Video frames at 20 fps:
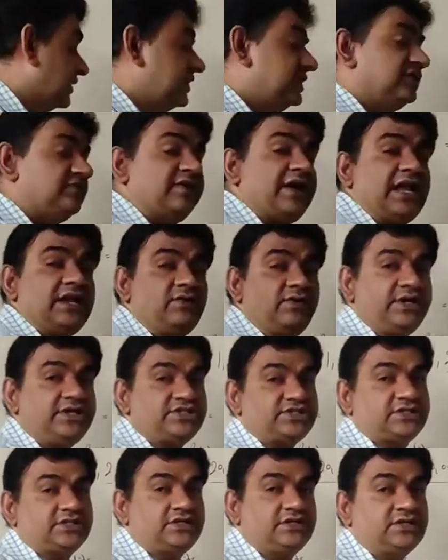his
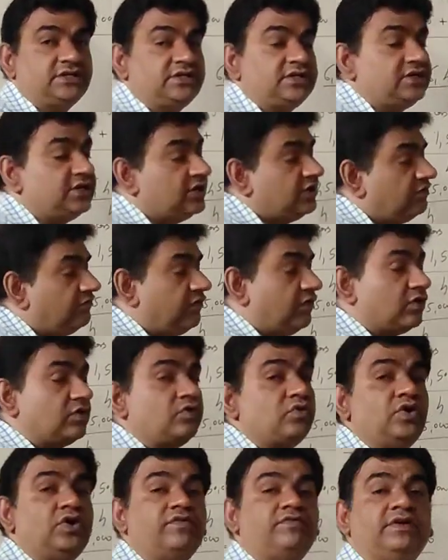valuation for
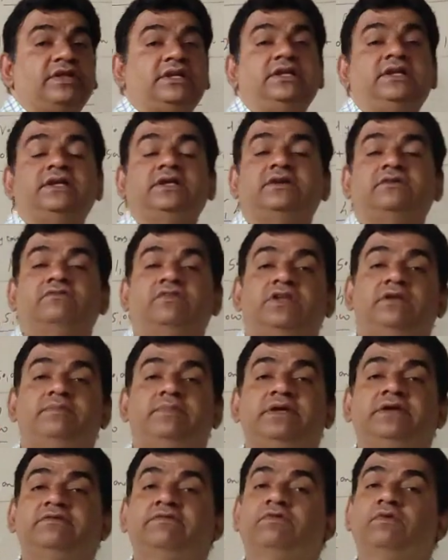goodwill will
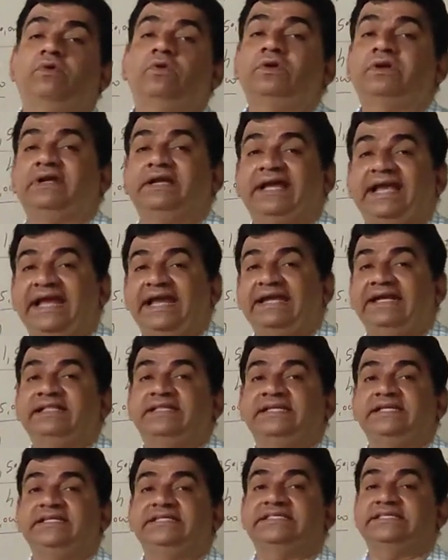be
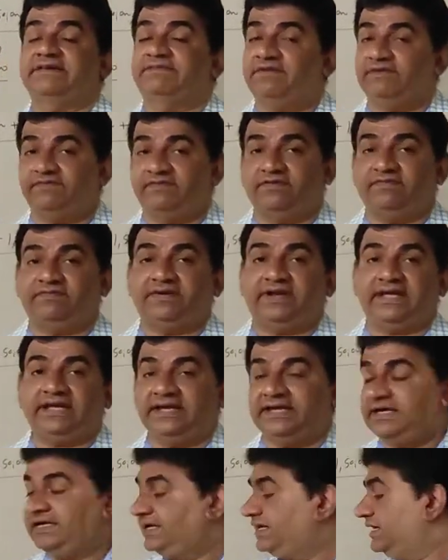483,750.
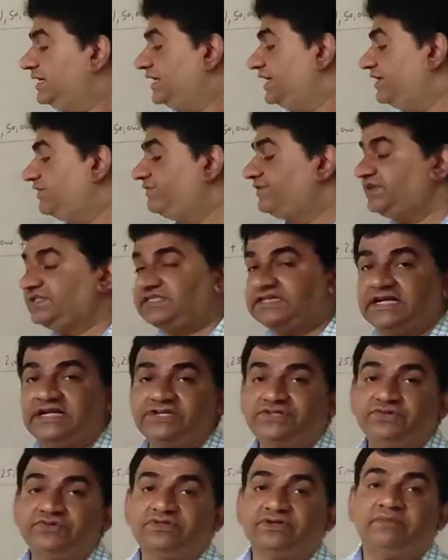If he
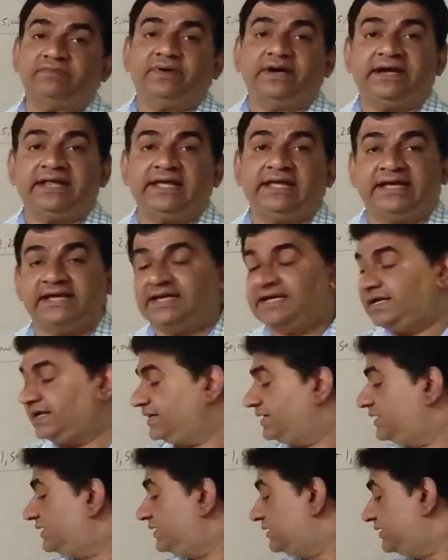sells to somebody,
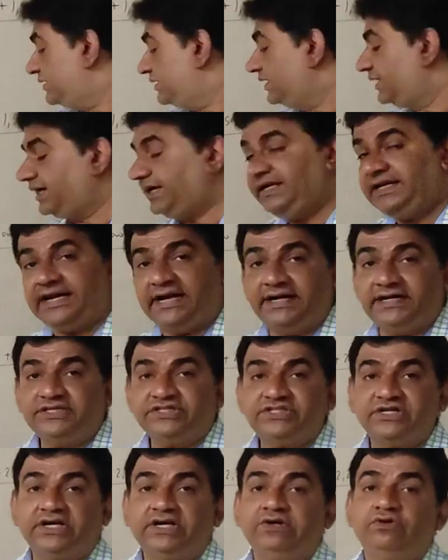in
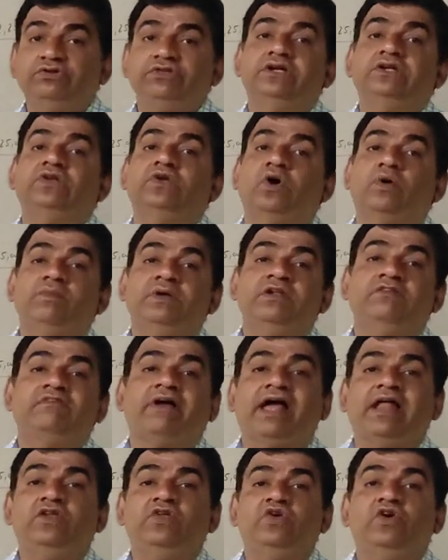addition to the normal
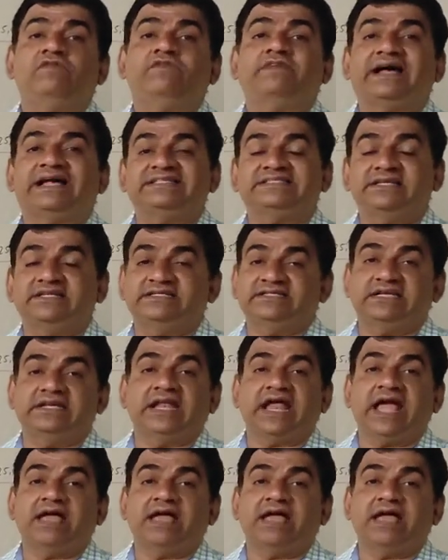value of assets and